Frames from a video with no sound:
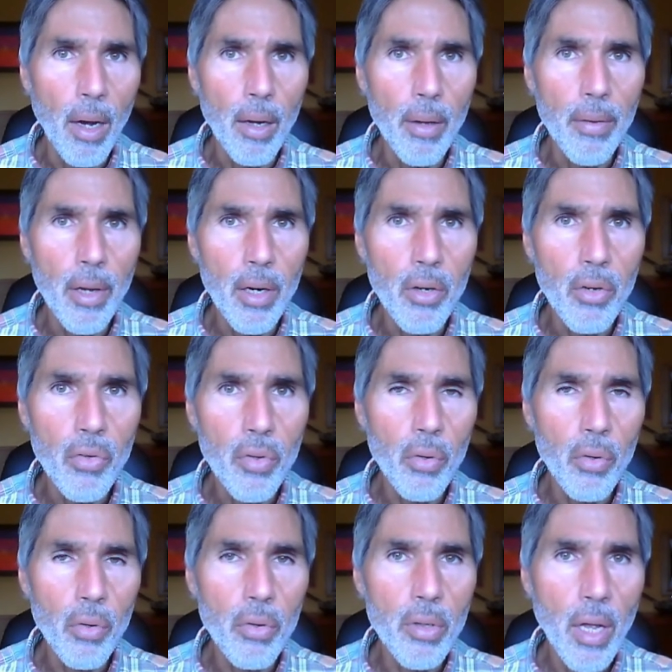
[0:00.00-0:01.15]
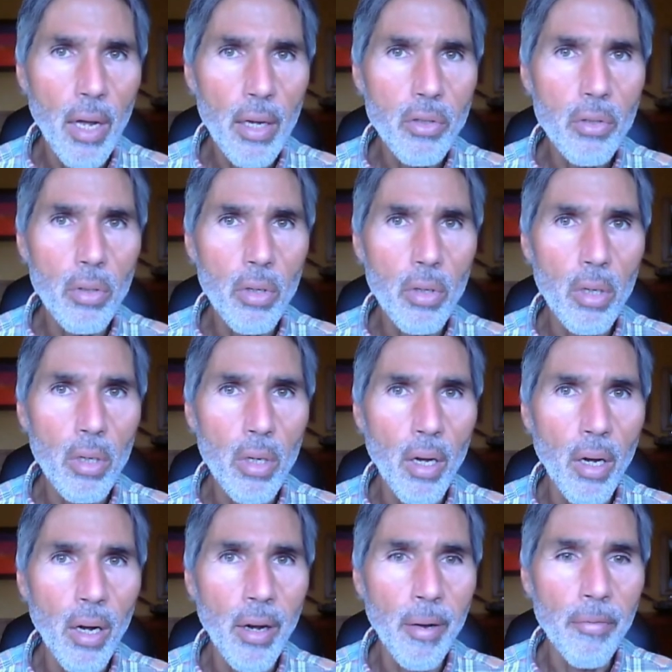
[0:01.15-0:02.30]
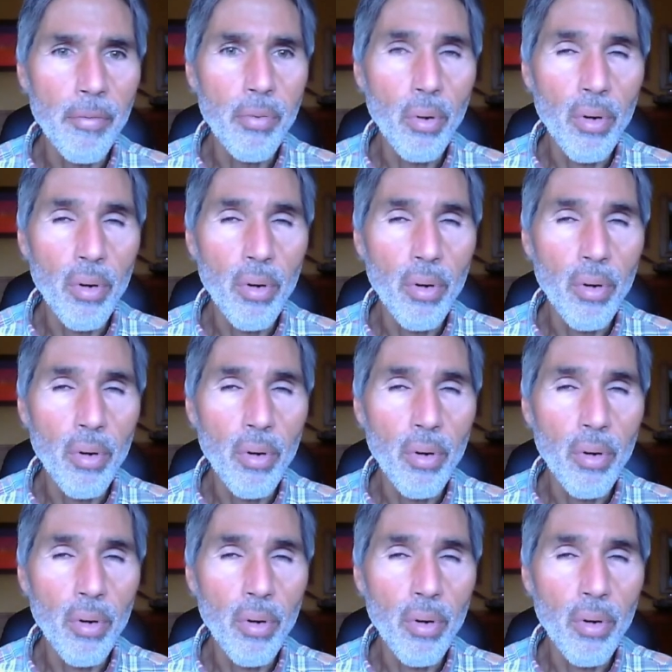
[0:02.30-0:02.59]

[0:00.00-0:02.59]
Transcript: Uh, there is no natural uh,